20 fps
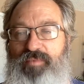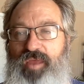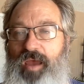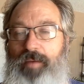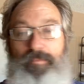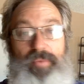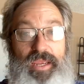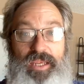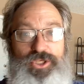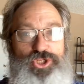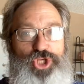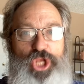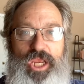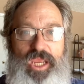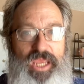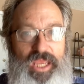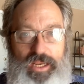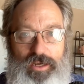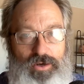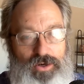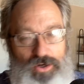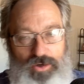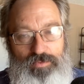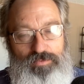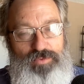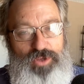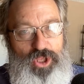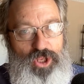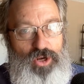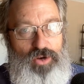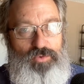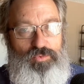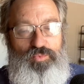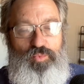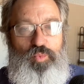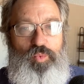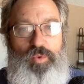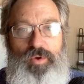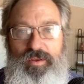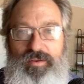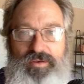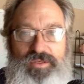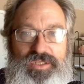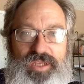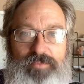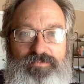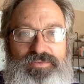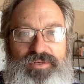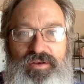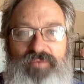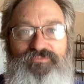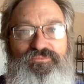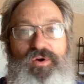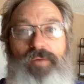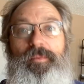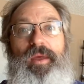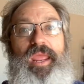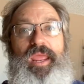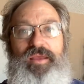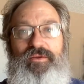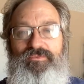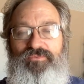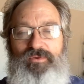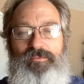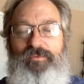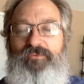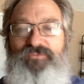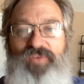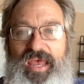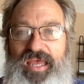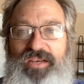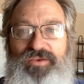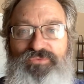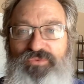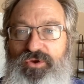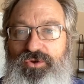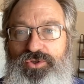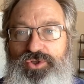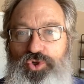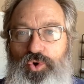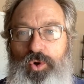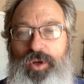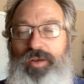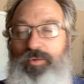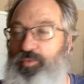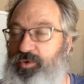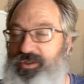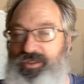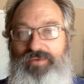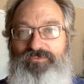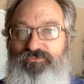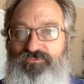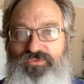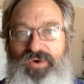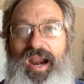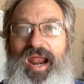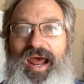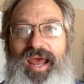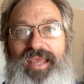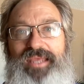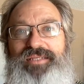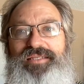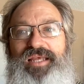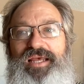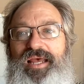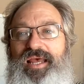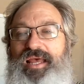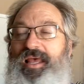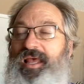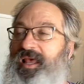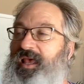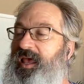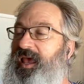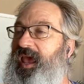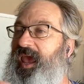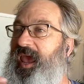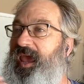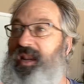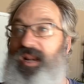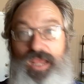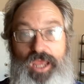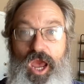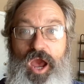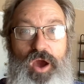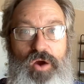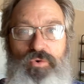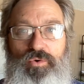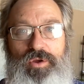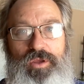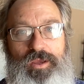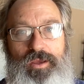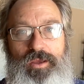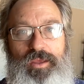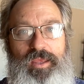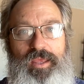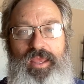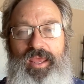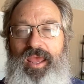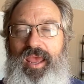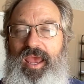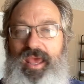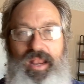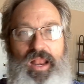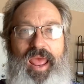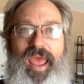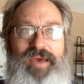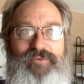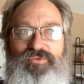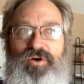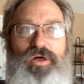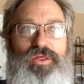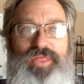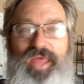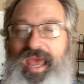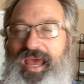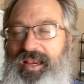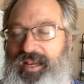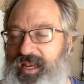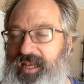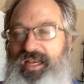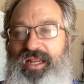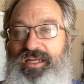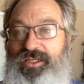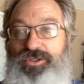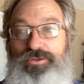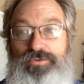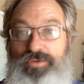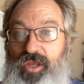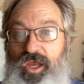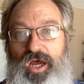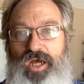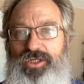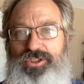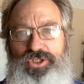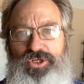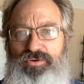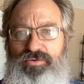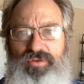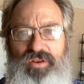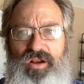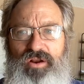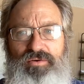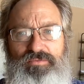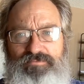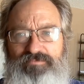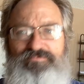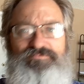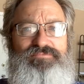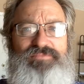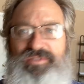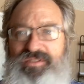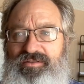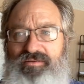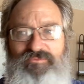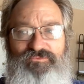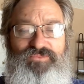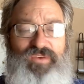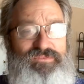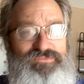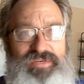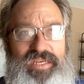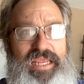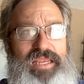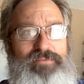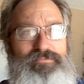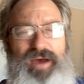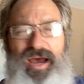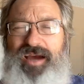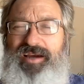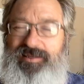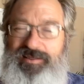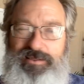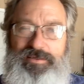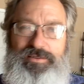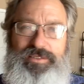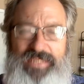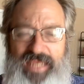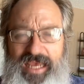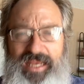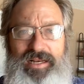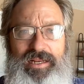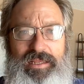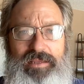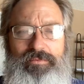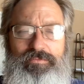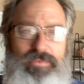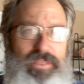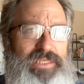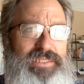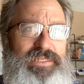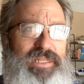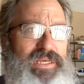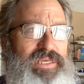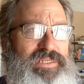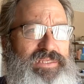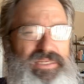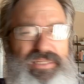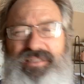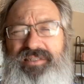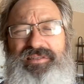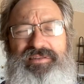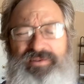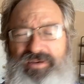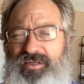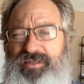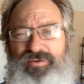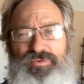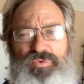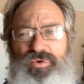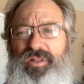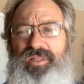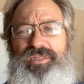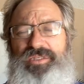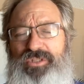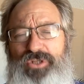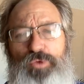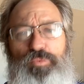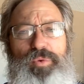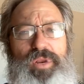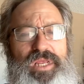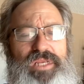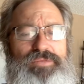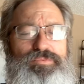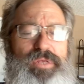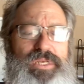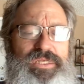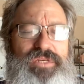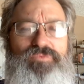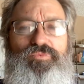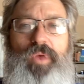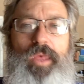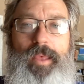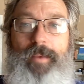a McChicken or, you know, something from a from a fast food joint with some fries and a coke and have all that and it cost you you know 15 bucks. Sadly, these days, it's just really stupid expensive